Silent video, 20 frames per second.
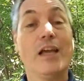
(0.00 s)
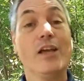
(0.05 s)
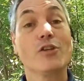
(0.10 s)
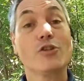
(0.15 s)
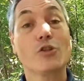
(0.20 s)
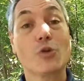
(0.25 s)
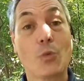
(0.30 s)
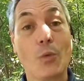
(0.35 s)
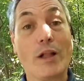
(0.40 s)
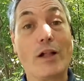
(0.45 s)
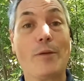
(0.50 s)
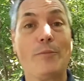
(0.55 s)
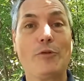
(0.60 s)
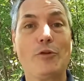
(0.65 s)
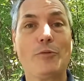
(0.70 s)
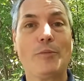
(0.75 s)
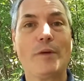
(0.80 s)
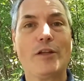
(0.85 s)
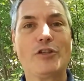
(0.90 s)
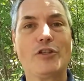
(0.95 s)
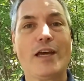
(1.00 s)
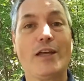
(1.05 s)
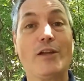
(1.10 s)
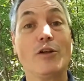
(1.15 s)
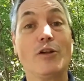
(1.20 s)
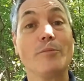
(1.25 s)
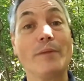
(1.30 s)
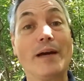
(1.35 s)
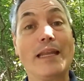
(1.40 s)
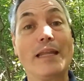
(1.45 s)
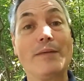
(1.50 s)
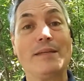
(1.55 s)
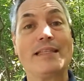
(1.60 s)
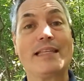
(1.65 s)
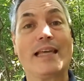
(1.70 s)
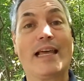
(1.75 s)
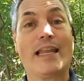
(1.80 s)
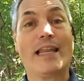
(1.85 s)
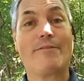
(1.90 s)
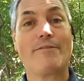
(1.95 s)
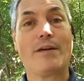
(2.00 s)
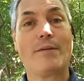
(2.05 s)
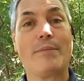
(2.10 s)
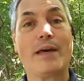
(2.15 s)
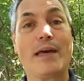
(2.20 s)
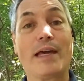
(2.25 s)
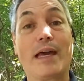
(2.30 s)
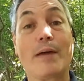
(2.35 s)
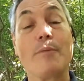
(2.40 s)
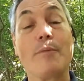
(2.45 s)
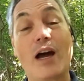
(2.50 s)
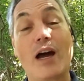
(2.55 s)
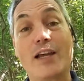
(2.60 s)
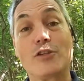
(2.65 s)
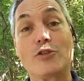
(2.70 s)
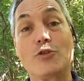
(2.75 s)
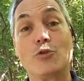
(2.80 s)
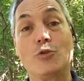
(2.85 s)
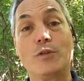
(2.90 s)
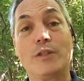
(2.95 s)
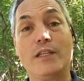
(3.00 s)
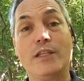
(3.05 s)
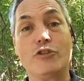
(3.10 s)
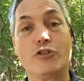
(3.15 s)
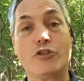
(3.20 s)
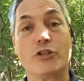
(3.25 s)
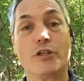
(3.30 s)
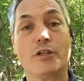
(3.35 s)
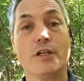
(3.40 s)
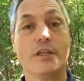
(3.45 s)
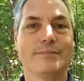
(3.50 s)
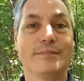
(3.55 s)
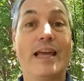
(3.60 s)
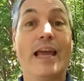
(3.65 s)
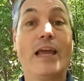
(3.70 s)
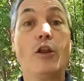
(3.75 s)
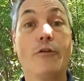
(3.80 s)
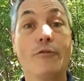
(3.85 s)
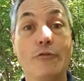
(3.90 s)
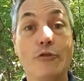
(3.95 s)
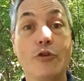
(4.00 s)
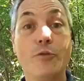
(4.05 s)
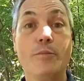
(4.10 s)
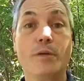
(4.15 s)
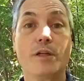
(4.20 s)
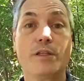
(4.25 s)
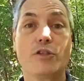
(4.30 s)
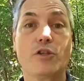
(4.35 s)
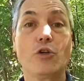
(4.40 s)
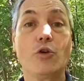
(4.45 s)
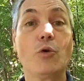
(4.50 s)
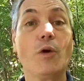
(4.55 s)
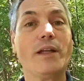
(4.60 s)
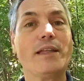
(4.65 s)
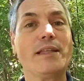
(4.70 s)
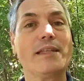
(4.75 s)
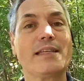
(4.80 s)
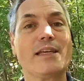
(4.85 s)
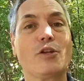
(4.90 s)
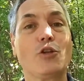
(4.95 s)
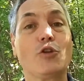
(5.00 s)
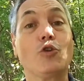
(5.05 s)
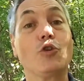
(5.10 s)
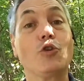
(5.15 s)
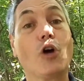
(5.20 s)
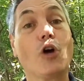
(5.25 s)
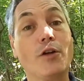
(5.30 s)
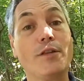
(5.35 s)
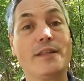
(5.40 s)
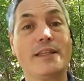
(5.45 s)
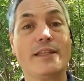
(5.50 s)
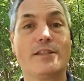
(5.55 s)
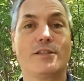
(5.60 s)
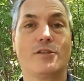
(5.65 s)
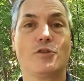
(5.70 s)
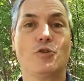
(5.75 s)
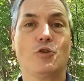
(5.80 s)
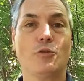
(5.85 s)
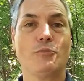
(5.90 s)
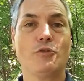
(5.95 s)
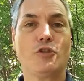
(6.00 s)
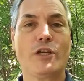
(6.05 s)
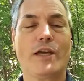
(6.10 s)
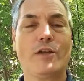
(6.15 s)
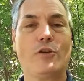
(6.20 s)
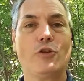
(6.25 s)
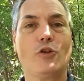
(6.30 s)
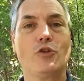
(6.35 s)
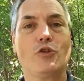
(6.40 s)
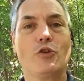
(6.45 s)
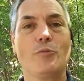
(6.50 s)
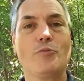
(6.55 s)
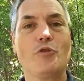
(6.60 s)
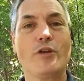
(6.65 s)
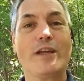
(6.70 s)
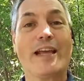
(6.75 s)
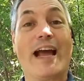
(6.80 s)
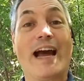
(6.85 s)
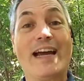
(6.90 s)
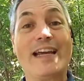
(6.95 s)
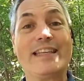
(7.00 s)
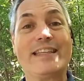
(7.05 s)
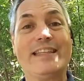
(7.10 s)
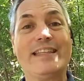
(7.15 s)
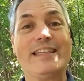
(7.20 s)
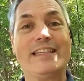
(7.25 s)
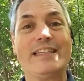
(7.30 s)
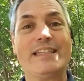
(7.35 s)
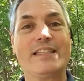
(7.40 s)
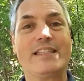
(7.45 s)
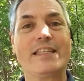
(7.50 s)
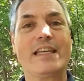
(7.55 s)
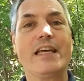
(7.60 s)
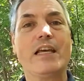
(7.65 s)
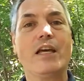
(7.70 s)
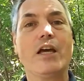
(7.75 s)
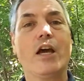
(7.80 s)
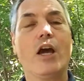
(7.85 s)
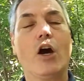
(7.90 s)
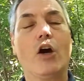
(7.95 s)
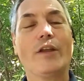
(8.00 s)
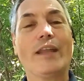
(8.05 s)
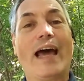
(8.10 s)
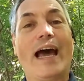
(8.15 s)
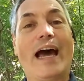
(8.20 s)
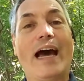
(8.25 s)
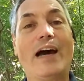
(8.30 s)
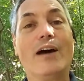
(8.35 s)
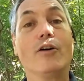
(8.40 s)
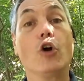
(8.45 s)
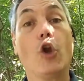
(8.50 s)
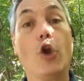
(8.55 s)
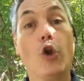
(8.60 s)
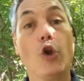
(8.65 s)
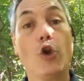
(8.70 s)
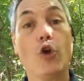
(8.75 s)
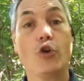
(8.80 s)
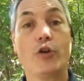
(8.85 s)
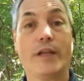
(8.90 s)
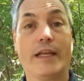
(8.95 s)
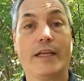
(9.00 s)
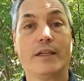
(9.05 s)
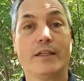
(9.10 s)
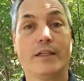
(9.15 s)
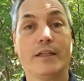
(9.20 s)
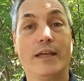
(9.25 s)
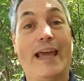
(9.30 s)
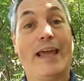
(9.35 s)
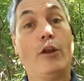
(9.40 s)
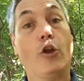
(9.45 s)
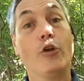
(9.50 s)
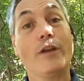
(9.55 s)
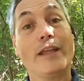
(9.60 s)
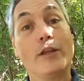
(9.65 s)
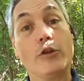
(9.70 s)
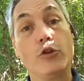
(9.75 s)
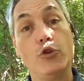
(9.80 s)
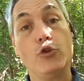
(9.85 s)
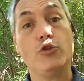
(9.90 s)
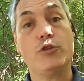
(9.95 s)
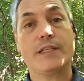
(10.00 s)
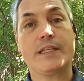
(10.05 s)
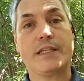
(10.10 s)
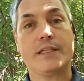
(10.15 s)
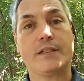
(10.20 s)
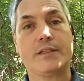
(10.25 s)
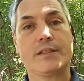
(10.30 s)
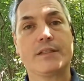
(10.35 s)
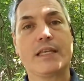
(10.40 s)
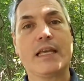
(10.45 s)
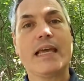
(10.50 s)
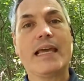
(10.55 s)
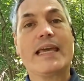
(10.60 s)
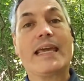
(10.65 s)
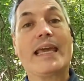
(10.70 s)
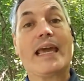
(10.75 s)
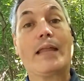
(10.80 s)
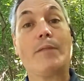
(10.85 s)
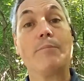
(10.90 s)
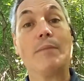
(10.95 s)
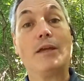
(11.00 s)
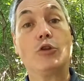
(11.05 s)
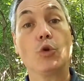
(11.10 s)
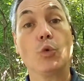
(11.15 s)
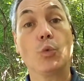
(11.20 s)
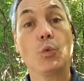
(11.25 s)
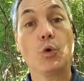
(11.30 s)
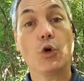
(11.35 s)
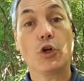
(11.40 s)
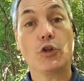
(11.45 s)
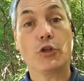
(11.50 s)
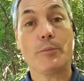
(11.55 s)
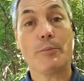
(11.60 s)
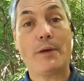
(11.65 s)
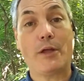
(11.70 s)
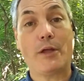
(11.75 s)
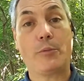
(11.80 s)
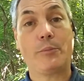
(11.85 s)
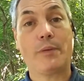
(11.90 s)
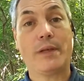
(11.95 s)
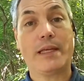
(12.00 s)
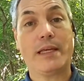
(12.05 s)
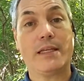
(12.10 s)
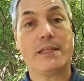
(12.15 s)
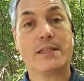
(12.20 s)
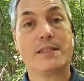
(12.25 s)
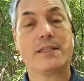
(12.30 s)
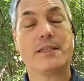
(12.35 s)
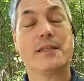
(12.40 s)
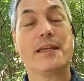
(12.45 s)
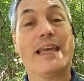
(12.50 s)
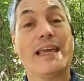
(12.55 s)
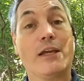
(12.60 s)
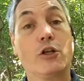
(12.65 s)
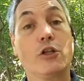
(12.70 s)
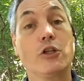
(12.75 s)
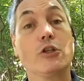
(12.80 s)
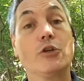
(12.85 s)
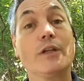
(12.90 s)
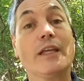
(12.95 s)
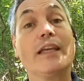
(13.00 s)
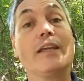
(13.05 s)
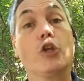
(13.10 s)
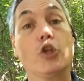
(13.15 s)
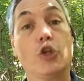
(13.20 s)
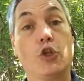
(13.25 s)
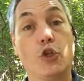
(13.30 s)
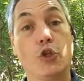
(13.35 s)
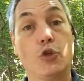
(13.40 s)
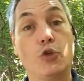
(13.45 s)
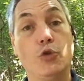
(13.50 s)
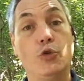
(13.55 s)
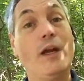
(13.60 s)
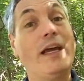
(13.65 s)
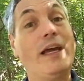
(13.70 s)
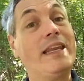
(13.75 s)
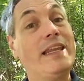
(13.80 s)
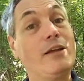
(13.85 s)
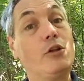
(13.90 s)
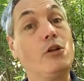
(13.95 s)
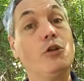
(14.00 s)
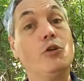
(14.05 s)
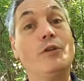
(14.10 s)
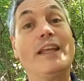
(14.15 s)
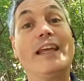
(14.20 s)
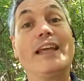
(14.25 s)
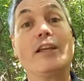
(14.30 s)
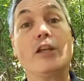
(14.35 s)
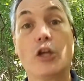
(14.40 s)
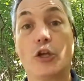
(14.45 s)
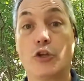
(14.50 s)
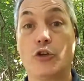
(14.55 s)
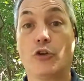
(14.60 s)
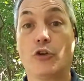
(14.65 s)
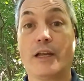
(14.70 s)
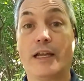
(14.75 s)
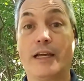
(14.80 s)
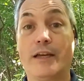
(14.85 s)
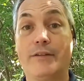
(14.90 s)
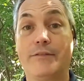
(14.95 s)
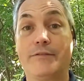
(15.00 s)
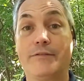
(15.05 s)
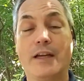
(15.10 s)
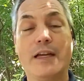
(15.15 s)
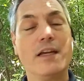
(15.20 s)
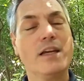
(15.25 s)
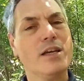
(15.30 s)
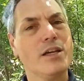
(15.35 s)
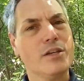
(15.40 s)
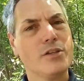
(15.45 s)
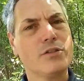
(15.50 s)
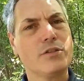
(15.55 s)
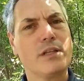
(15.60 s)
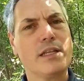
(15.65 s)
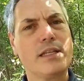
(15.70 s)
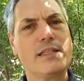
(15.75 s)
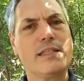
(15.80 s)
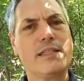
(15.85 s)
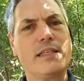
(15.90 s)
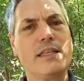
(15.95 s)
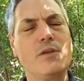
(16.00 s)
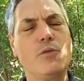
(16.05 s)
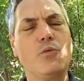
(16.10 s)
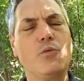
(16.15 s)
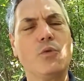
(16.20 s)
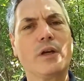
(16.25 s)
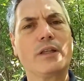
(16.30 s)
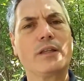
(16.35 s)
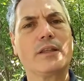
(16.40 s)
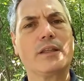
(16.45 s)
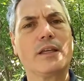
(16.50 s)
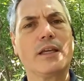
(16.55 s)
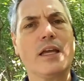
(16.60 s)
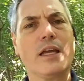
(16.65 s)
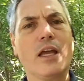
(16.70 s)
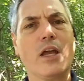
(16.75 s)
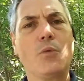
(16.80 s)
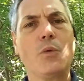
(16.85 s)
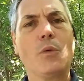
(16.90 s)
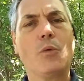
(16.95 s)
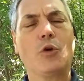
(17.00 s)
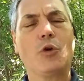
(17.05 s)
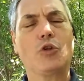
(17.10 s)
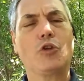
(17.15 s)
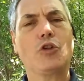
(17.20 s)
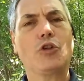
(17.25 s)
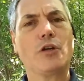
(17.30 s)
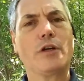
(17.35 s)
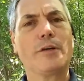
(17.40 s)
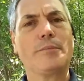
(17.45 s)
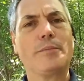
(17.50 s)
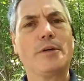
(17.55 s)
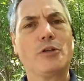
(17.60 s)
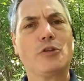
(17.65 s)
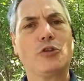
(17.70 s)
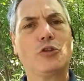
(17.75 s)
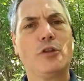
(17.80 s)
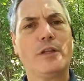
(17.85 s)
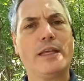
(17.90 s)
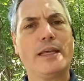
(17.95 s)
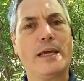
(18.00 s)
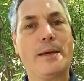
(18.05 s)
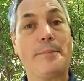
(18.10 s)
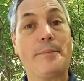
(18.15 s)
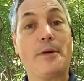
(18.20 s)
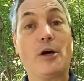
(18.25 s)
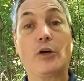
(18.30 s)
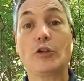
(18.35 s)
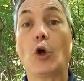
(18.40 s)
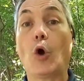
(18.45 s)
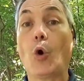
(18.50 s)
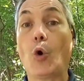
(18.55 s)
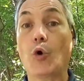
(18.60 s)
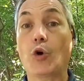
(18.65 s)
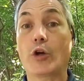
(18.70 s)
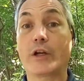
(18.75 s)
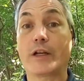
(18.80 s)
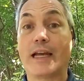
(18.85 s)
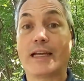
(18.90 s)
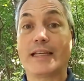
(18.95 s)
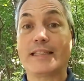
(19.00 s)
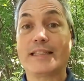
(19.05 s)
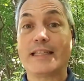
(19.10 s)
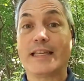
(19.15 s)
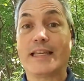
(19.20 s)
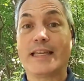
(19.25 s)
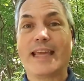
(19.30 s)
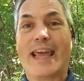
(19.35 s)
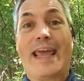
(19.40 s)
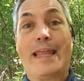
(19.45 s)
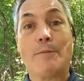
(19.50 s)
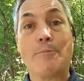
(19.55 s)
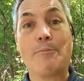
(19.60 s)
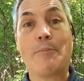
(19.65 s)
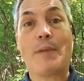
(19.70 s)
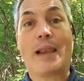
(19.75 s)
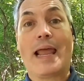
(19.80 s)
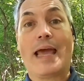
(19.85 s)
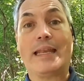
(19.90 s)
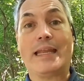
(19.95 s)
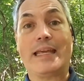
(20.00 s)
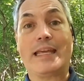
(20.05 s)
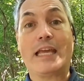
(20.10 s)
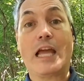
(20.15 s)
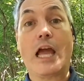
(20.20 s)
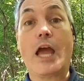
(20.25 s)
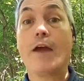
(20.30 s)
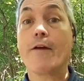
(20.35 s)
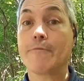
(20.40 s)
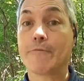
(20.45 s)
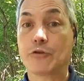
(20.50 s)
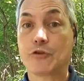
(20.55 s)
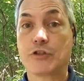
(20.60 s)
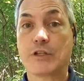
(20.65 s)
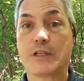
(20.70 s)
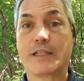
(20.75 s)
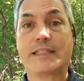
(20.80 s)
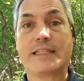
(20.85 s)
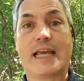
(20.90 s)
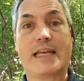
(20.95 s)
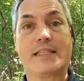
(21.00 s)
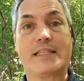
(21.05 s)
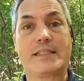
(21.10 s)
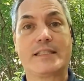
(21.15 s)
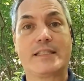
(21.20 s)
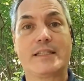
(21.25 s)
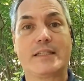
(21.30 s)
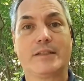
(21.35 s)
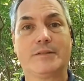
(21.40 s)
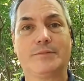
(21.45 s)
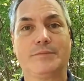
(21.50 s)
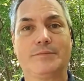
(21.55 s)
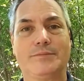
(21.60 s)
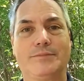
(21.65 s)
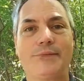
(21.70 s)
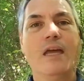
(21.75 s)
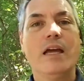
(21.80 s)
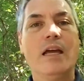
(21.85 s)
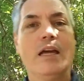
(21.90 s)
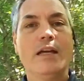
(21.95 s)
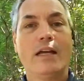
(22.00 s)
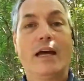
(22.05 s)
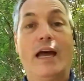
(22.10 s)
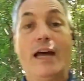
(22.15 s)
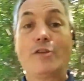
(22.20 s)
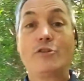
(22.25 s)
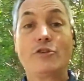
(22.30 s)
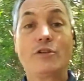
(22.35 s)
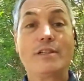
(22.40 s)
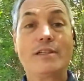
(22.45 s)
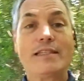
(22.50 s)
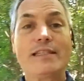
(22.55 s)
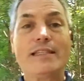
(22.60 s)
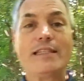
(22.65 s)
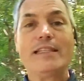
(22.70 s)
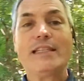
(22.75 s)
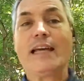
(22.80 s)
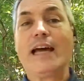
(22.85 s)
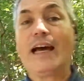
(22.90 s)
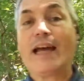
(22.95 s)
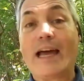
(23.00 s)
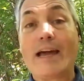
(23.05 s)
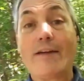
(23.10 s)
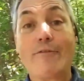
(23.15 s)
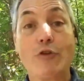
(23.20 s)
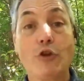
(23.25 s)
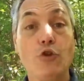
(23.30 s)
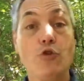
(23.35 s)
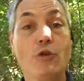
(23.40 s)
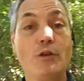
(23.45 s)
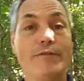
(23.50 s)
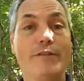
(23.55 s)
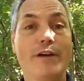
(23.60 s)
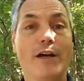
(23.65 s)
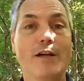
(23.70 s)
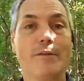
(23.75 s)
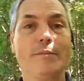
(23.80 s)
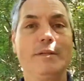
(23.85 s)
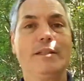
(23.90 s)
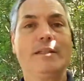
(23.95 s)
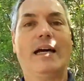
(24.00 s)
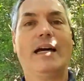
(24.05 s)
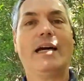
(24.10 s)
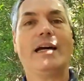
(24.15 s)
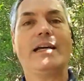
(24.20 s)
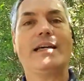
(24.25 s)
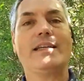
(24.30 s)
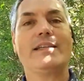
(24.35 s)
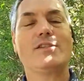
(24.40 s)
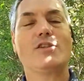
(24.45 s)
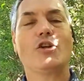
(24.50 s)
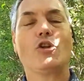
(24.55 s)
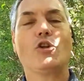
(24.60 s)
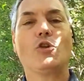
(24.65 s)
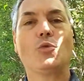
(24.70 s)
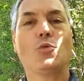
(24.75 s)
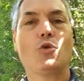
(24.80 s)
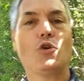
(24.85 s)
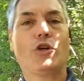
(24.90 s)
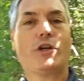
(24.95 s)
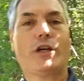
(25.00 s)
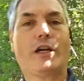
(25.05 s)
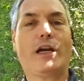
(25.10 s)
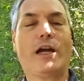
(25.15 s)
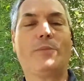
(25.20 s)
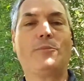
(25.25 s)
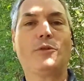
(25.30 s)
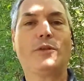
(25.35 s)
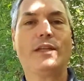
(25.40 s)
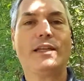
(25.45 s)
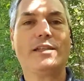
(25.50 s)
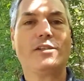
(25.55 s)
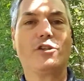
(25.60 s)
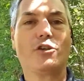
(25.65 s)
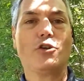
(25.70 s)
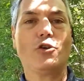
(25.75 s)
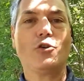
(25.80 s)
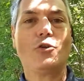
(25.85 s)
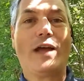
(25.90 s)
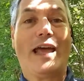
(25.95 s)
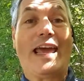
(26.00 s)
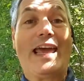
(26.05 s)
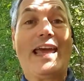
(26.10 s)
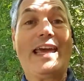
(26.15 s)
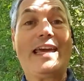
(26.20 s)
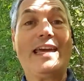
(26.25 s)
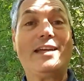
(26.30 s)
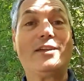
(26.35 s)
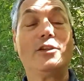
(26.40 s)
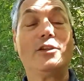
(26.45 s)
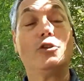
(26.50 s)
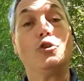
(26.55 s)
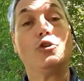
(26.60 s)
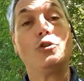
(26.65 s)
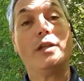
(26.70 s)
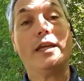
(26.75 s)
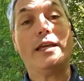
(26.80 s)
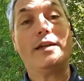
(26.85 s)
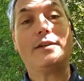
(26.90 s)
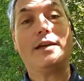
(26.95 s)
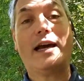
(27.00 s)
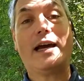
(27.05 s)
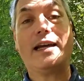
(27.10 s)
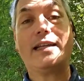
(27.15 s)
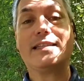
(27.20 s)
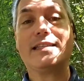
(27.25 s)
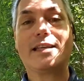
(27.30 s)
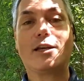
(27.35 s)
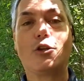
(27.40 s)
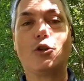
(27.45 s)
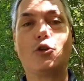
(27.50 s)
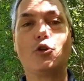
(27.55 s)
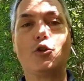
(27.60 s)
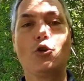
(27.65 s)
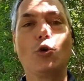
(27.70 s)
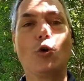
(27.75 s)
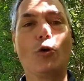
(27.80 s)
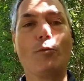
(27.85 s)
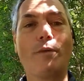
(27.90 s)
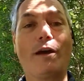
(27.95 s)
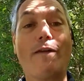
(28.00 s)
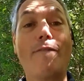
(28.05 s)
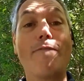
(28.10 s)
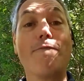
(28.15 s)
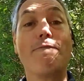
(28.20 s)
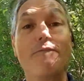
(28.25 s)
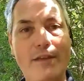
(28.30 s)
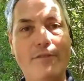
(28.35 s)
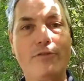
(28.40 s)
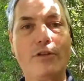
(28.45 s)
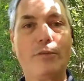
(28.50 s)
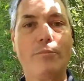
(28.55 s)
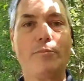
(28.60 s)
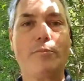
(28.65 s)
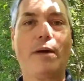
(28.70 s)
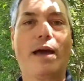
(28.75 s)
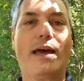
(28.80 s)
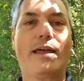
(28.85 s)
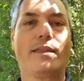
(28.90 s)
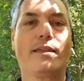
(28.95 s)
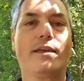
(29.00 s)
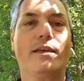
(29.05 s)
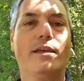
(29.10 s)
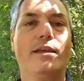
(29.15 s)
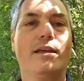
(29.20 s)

So welcome to my channel. My name is Alain Faber. I'm a high school teacher. And a few months ago, I decided on this YouTube channel to bring ideas on how learning and learning new skills can make the world a better place, including you and including your life. So let's see what we want to talk about today about organizing and planning for success. As you can see, I have a new environment. I started work a couple days ago, and today I decided to go on my favorite path